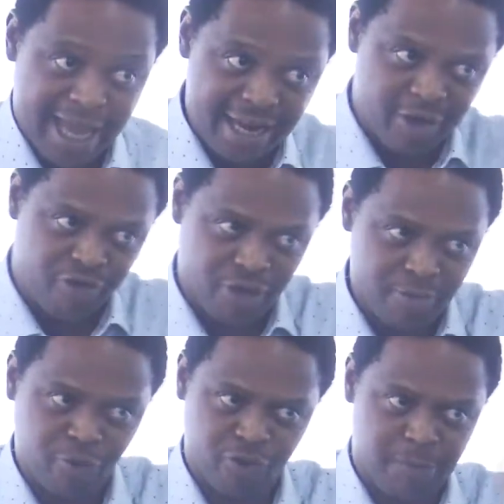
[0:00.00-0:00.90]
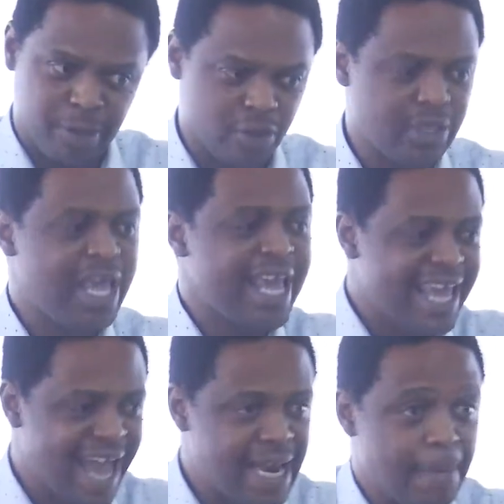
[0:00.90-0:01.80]
he had a dream to rebuild,
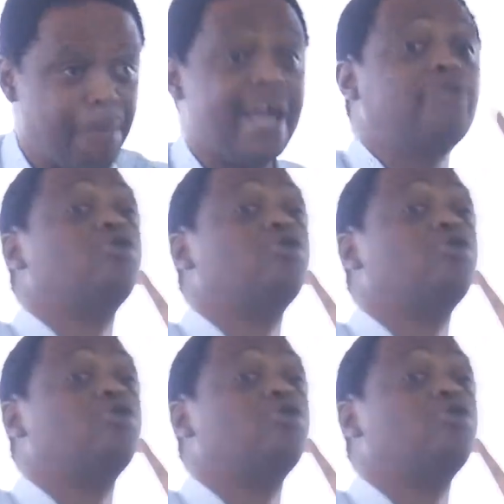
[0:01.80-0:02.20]
he had a plan